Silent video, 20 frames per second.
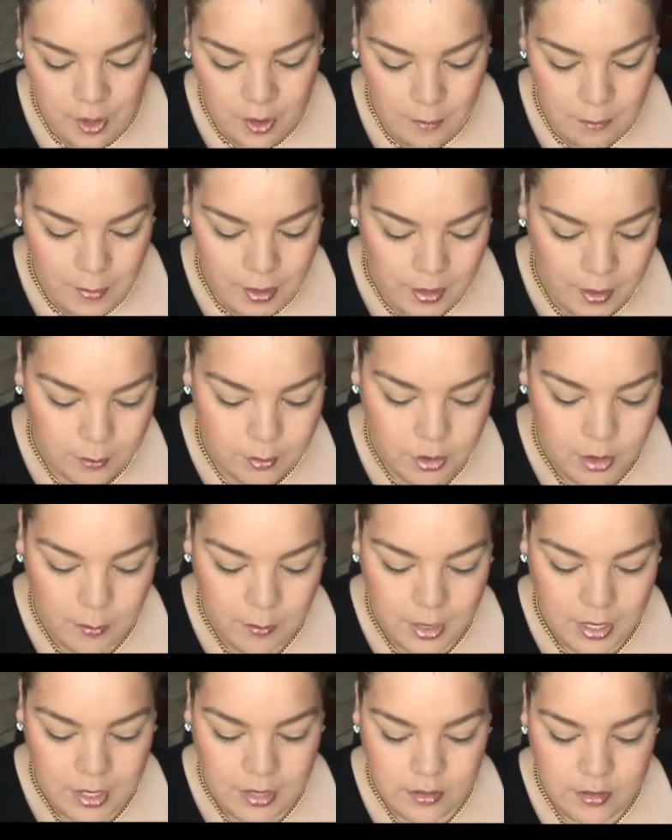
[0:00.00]
makeup
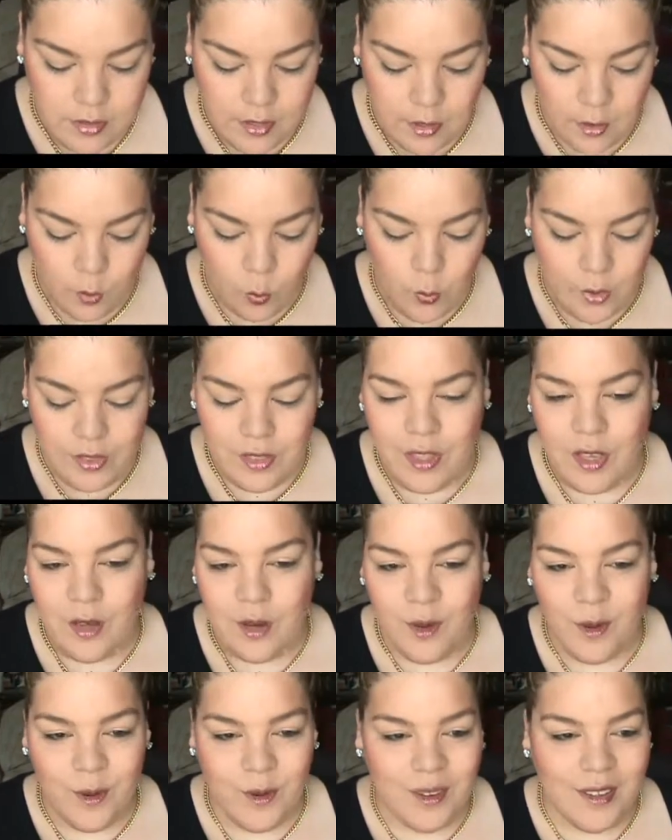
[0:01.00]
junkies there with
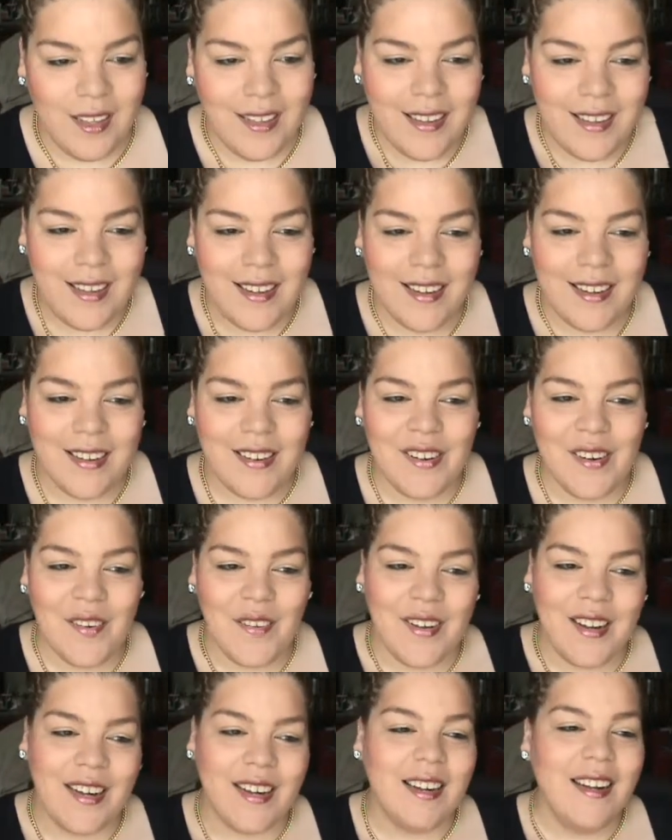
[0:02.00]
you,
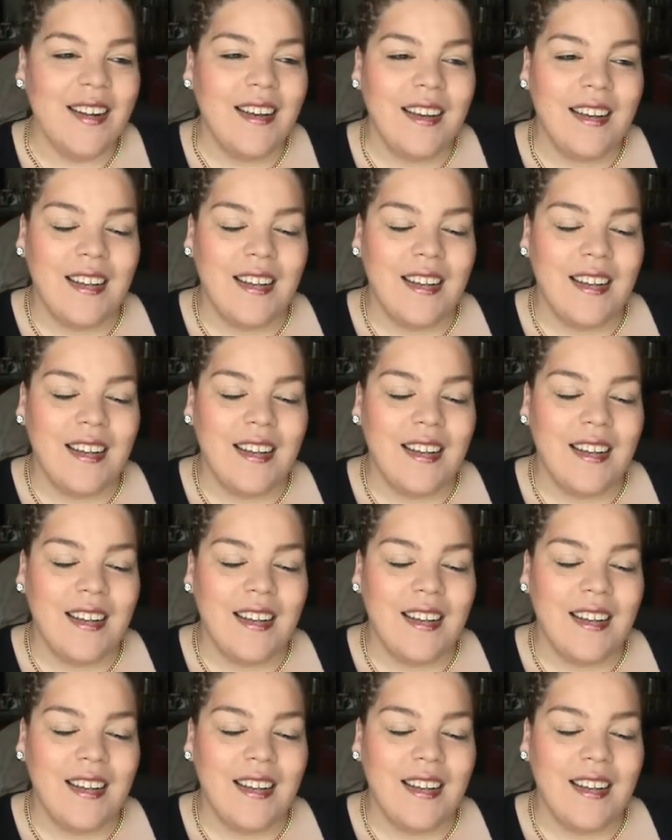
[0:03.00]
and